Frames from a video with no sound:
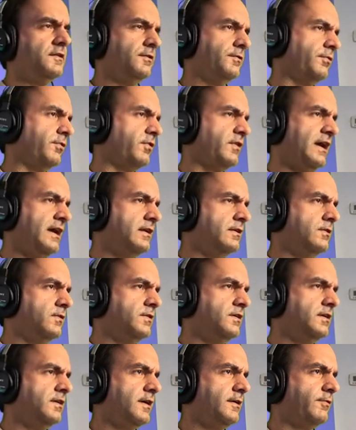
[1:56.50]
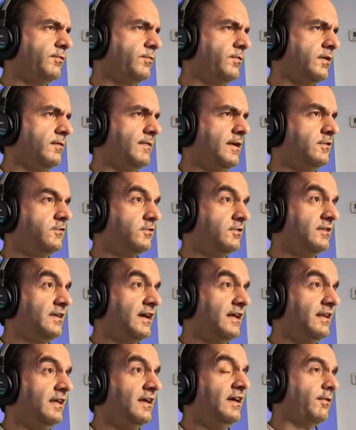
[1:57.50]
a little side note here, I just want to
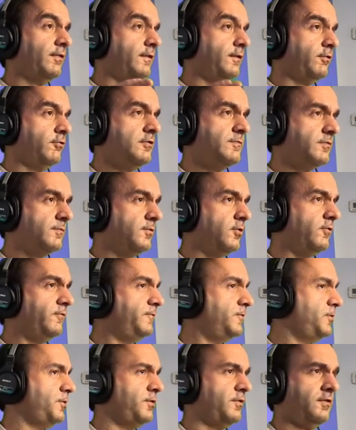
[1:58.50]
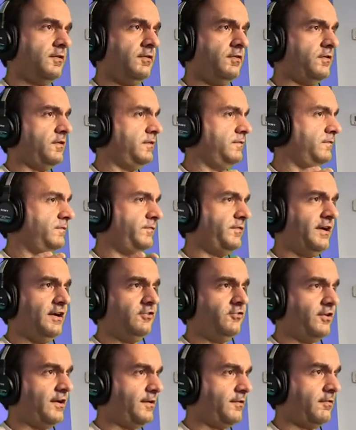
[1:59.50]
mention that the Super Bowl focuses on
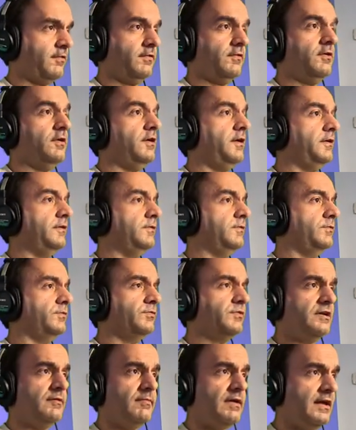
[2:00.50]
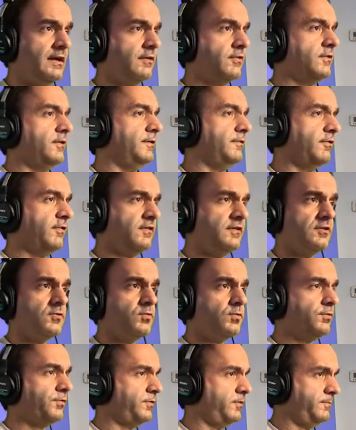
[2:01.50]
franchises, on remakes, on
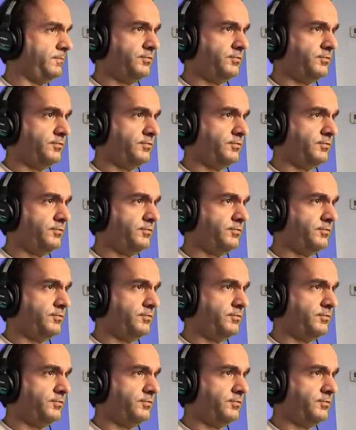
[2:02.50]
sequels,